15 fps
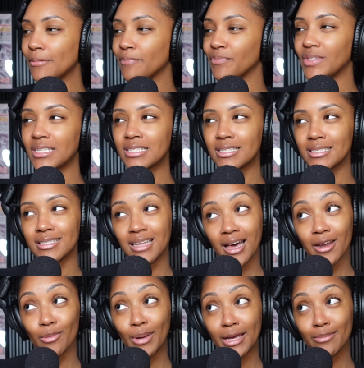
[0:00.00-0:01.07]
This is
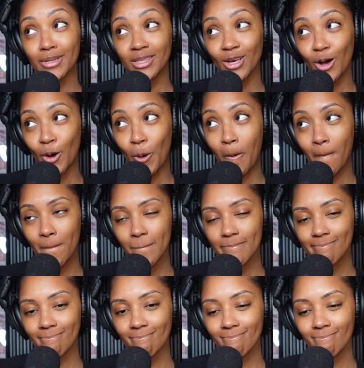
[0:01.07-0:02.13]
not a baby, though.
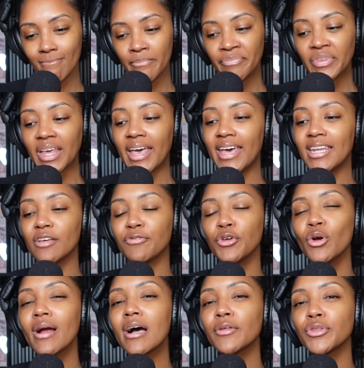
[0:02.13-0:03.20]
And if
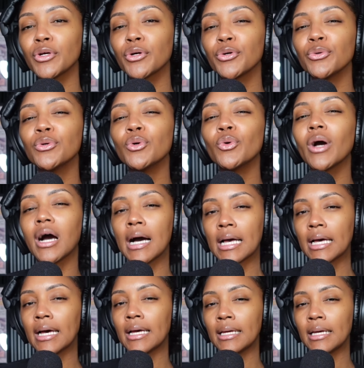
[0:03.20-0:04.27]
you're out there goo-goo
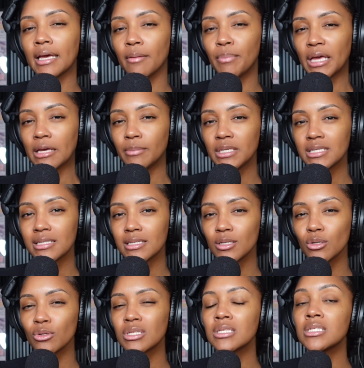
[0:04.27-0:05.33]
gaga-ing at babies
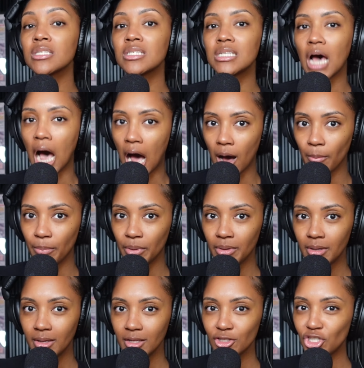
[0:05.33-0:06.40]
still, stop.
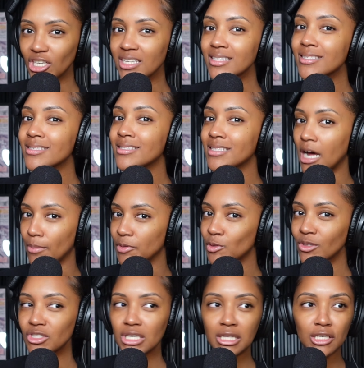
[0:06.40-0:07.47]
Just stop.
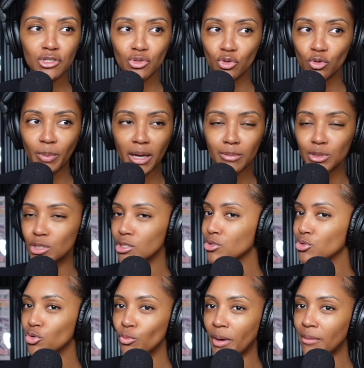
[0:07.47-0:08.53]
Especially these new babies. These
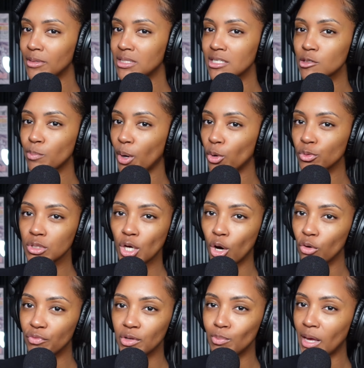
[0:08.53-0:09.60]

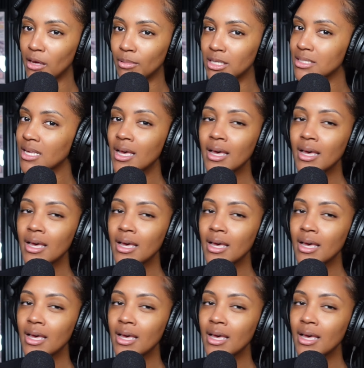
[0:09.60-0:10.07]
post-COVID babies.